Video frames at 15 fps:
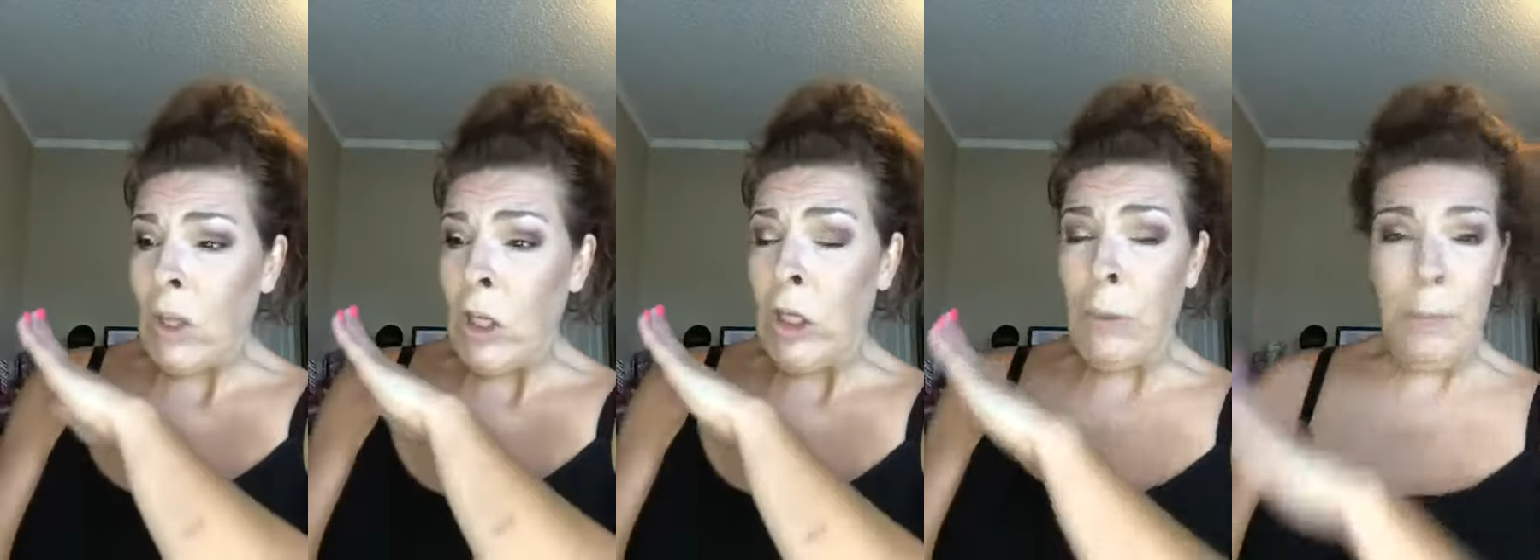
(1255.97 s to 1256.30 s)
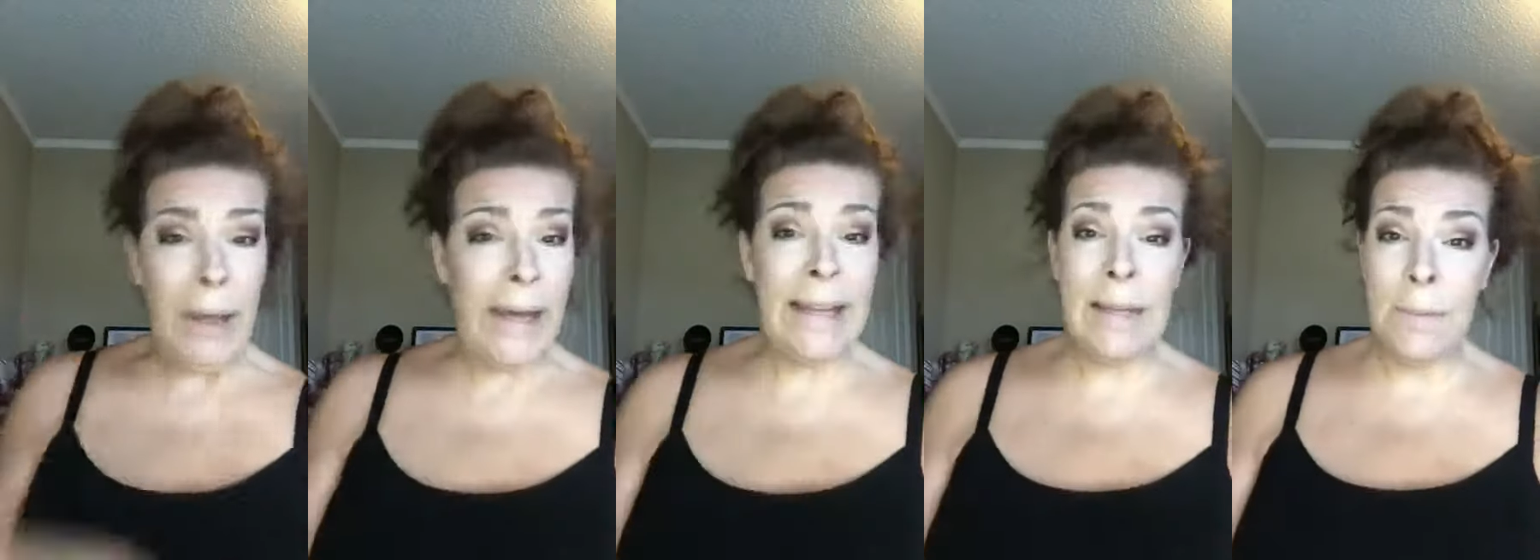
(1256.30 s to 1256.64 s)
You
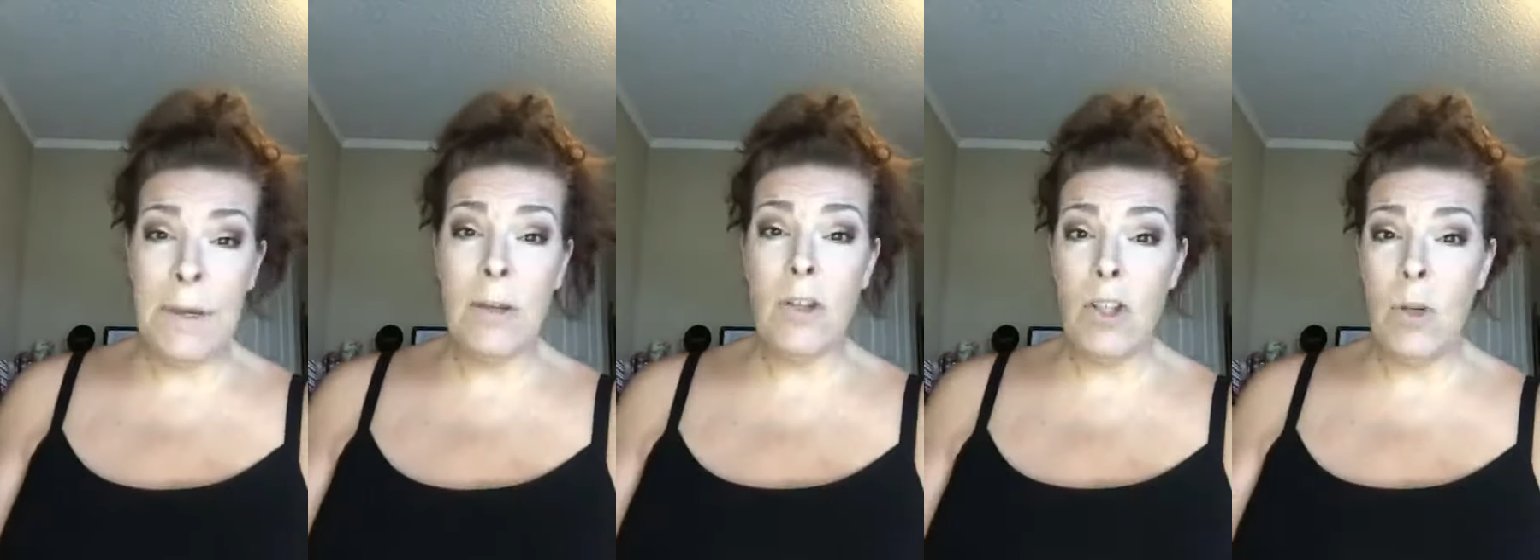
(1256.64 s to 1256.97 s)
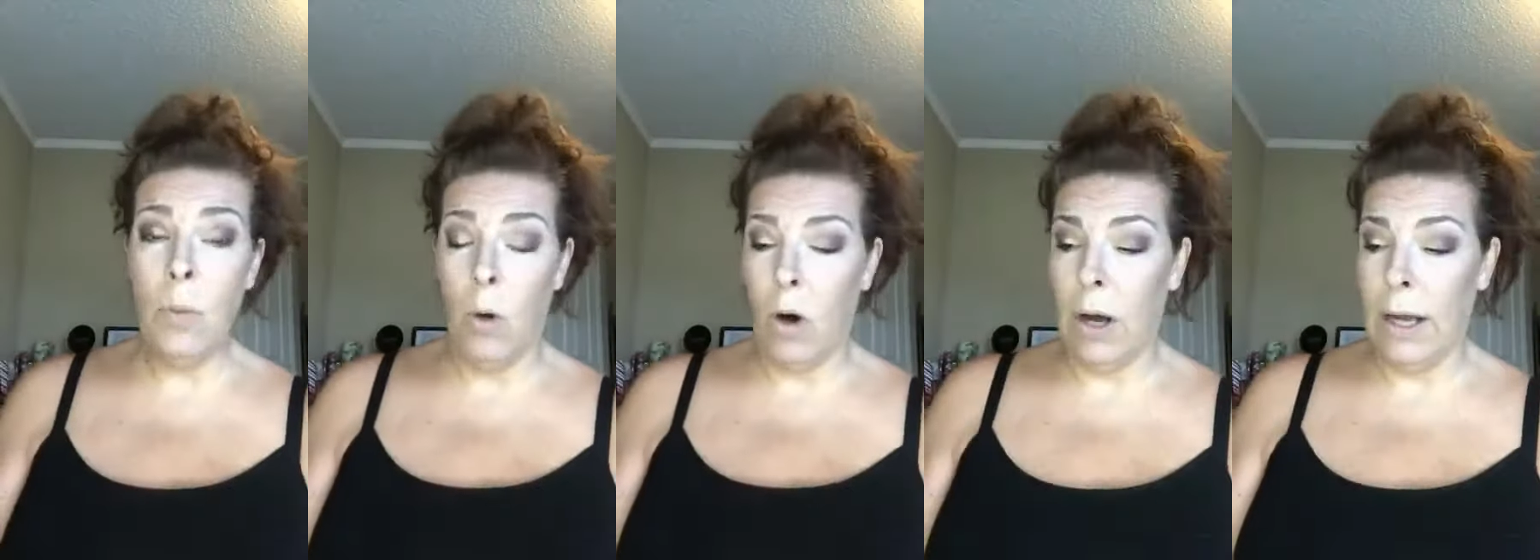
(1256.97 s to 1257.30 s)
pick the meals
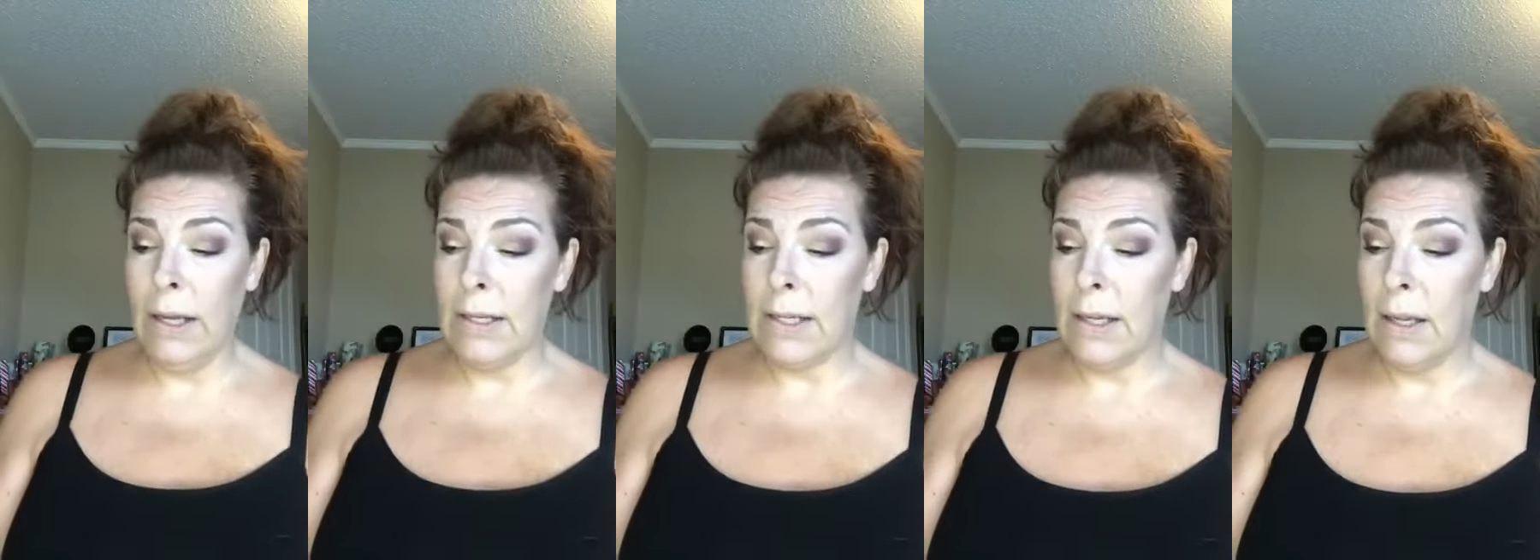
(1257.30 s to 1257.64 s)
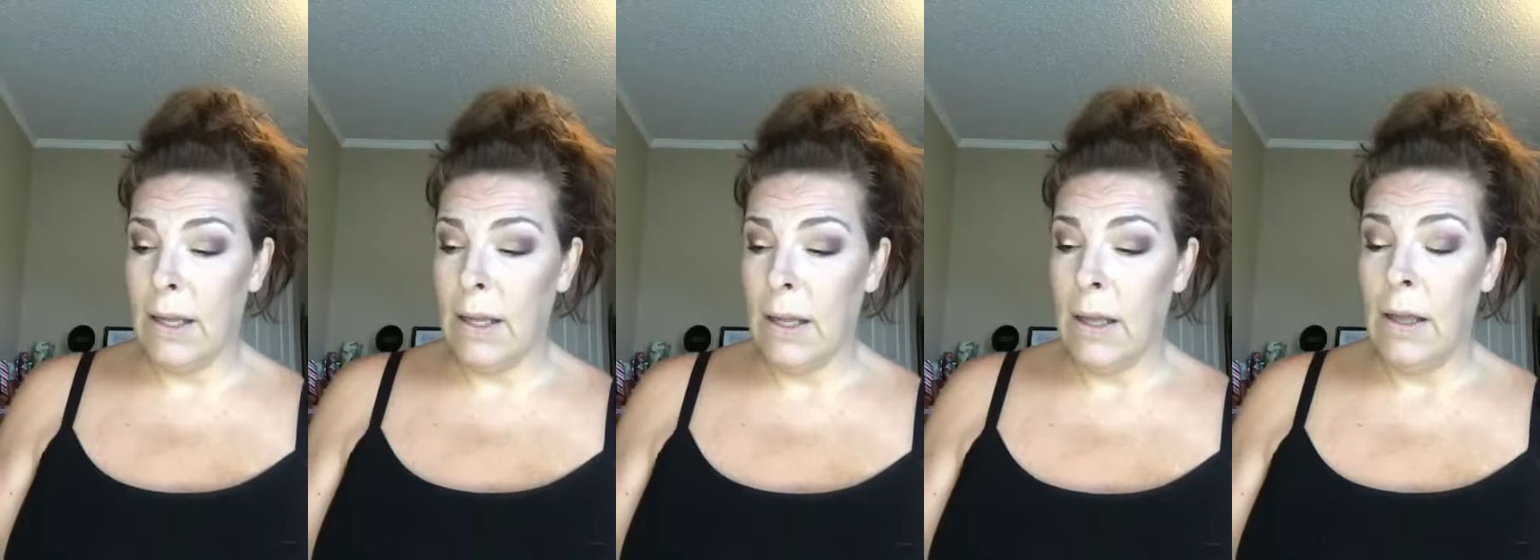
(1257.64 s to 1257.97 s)
you want,
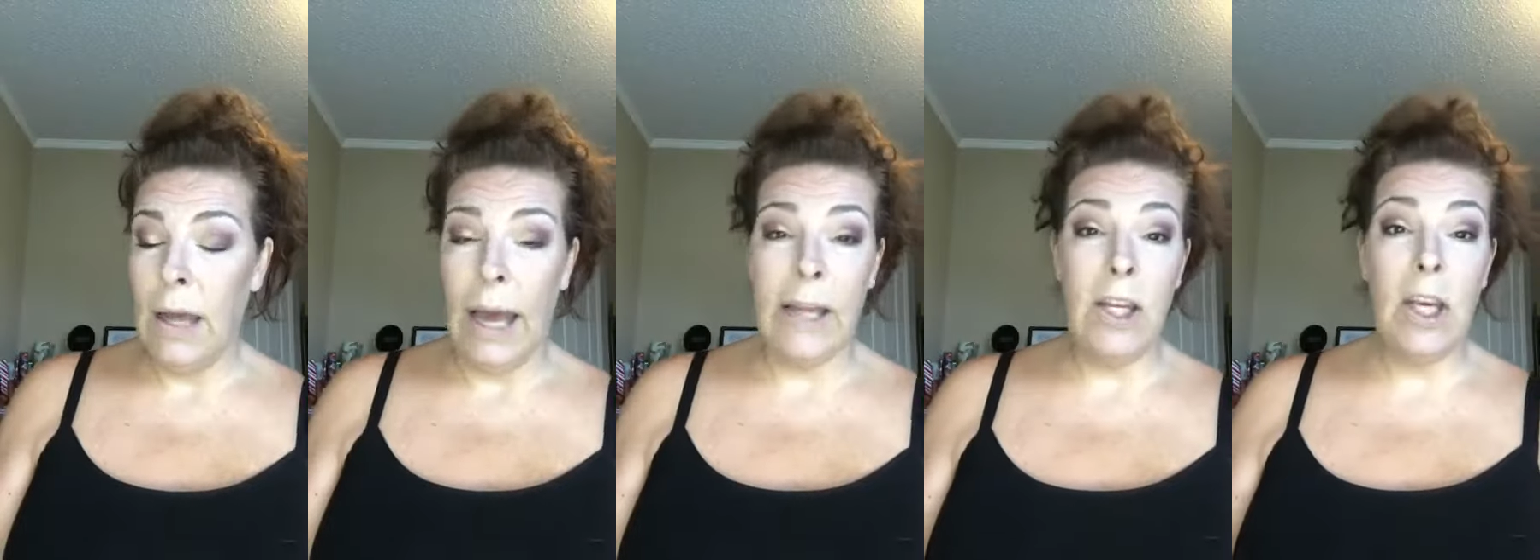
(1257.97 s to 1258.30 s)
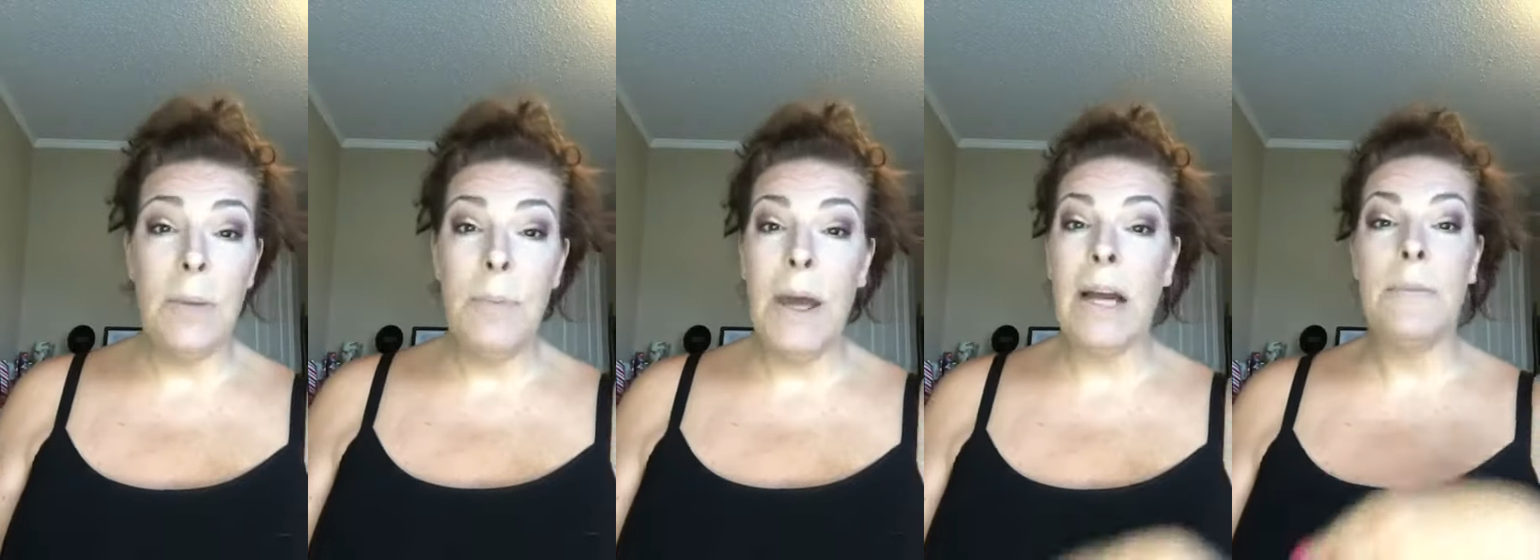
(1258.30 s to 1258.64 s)
and you
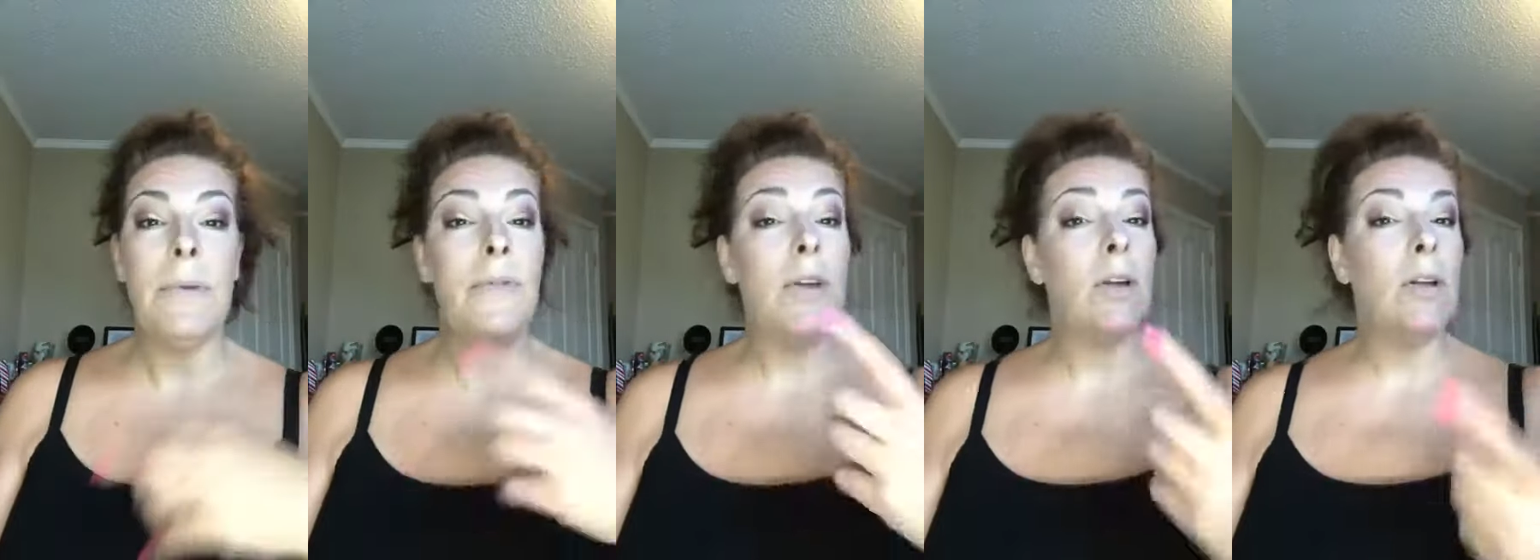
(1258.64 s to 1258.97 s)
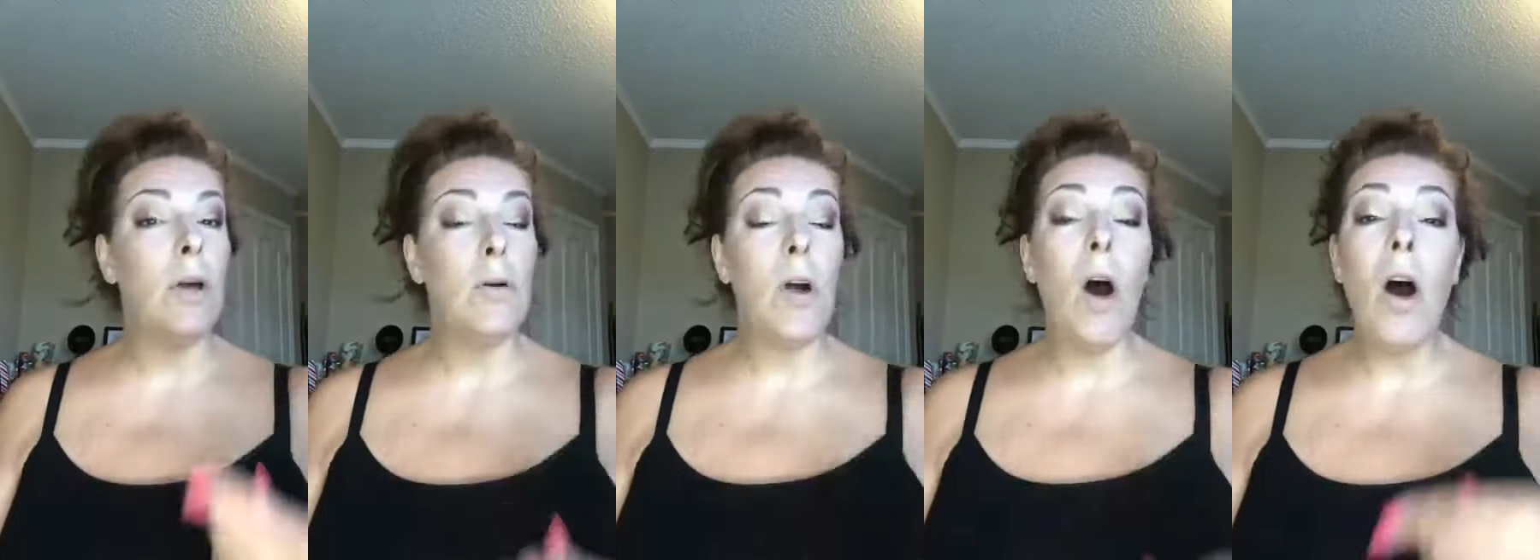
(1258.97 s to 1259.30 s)
can pick them if they're
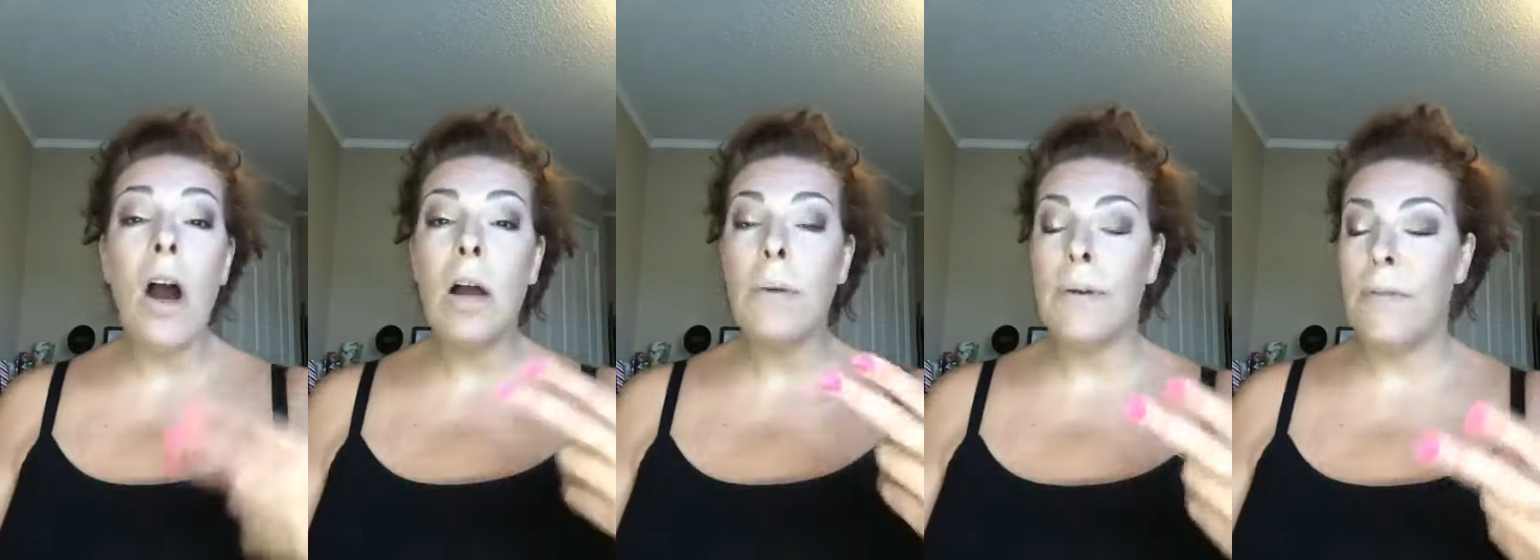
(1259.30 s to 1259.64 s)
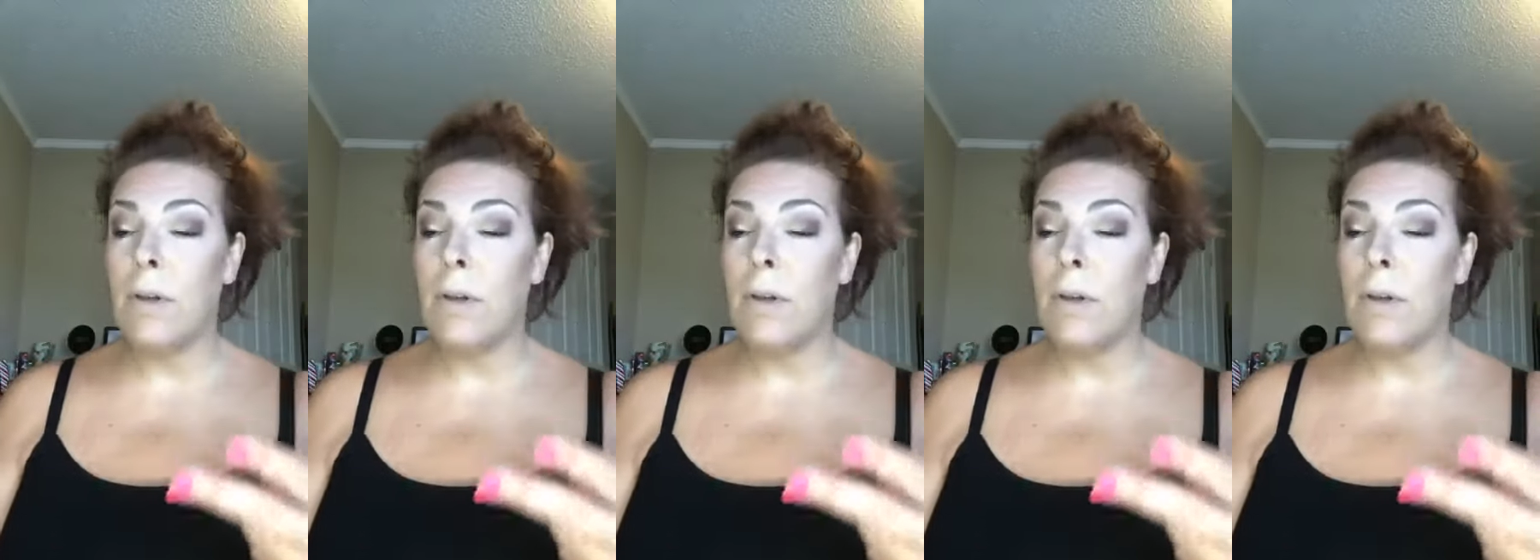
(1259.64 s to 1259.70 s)
low carb,